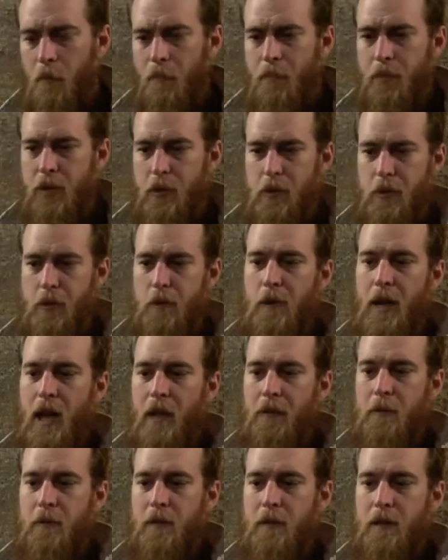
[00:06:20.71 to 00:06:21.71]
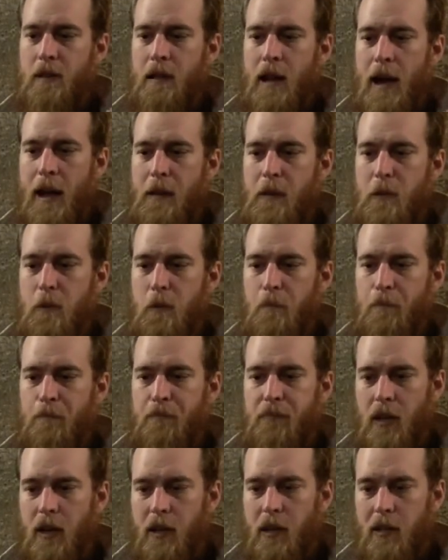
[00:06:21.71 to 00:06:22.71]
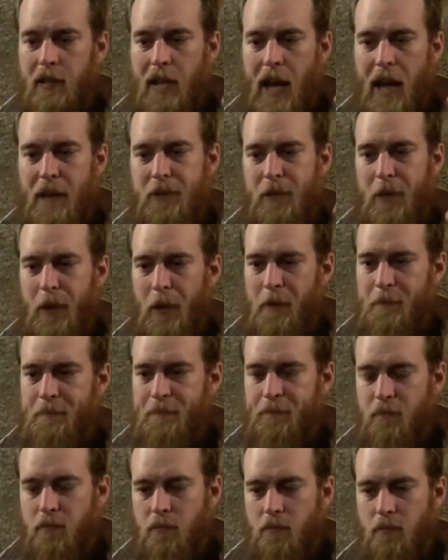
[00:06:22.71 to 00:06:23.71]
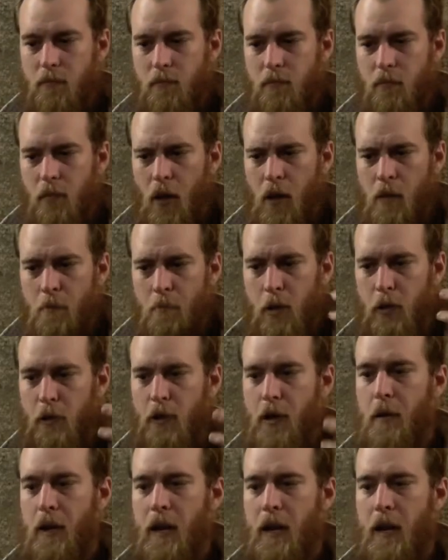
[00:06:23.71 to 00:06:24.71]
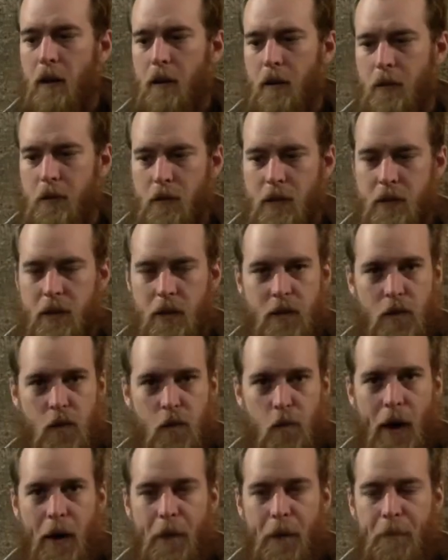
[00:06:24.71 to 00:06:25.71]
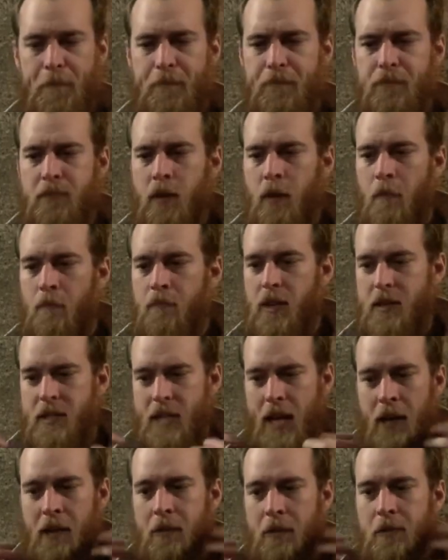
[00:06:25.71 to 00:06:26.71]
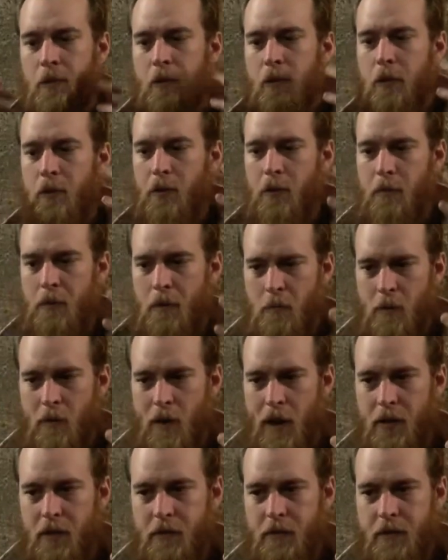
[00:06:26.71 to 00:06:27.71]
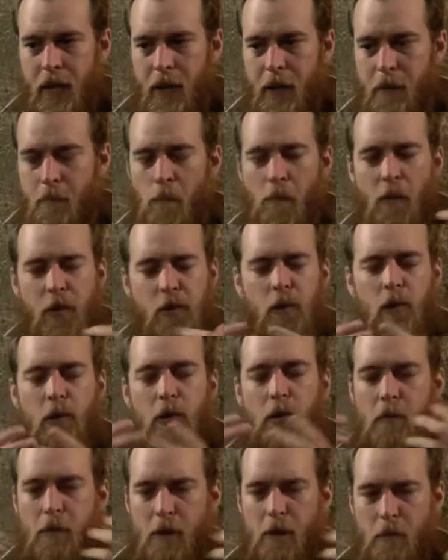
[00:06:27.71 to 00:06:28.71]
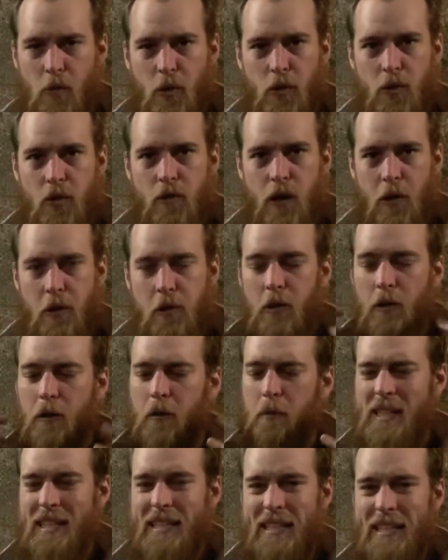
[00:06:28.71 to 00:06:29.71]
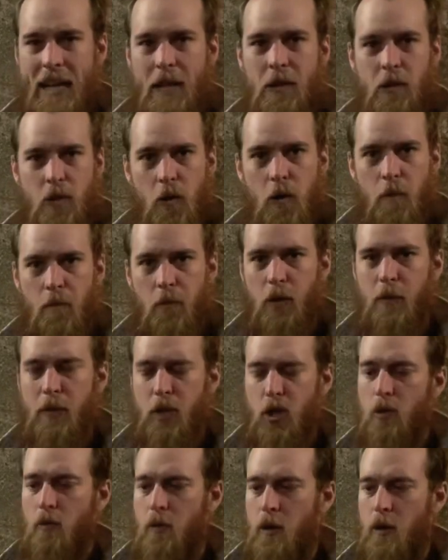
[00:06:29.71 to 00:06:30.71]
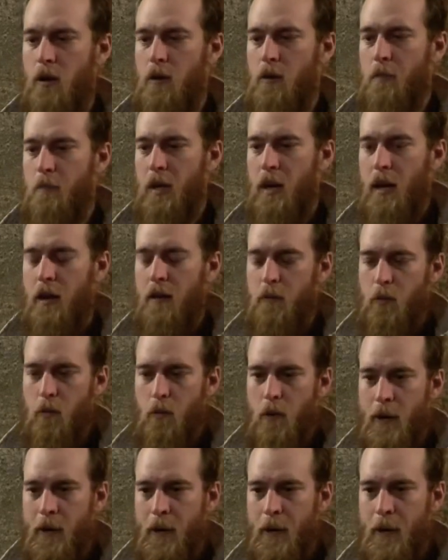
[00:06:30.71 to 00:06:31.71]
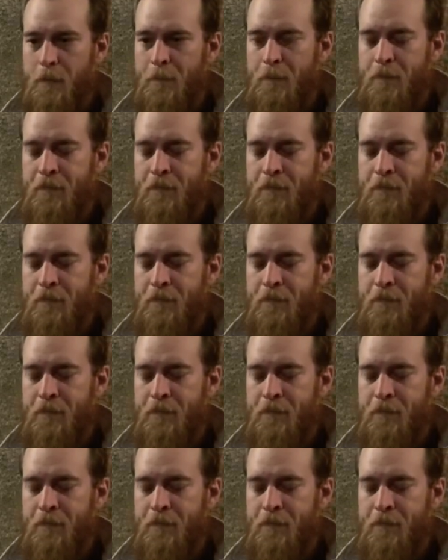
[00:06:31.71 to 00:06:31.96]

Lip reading: you do get those nice, classic Merlot characteristics as well. The tannins are a little bit more elevated. It's a little bit more structured, a little bit denser, a little bit chewier kind of a wine.